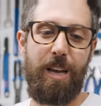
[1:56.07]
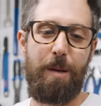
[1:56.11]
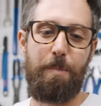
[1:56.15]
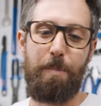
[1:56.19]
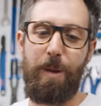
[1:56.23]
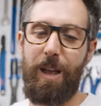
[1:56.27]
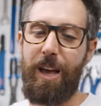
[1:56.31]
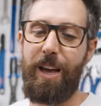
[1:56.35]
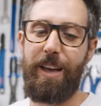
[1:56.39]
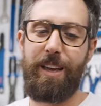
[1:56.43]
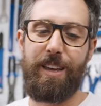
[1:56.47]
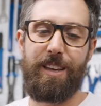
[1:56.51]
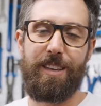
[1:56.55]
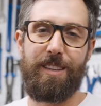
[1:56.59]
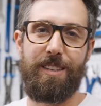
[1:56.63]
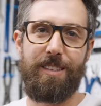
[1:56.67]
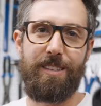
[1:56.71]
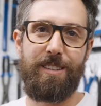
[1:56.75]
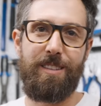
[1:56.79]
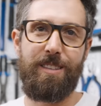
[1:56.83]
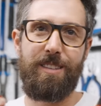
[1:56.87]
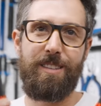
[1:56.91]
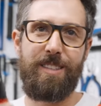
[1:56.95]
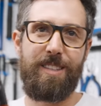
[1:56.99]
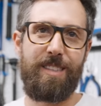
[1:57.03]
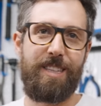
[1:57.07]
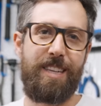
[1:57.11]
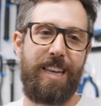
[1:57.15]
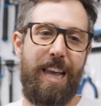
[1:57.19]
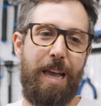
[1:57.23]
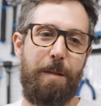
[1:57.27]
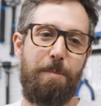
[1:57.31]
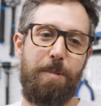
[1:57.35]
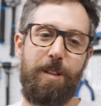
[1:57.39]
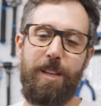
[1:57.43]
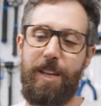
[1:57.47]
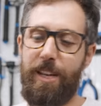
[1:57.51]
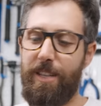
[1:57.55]
Pliers,
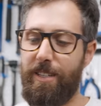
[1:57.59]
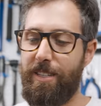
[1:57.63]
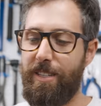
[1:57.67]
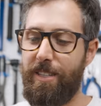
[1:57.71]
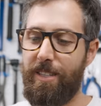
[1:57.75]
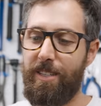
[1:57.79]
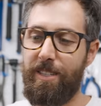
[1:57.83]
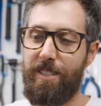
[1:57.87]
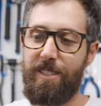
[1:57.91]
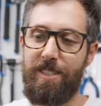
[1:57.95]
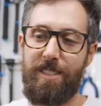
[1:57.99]
cable cutters,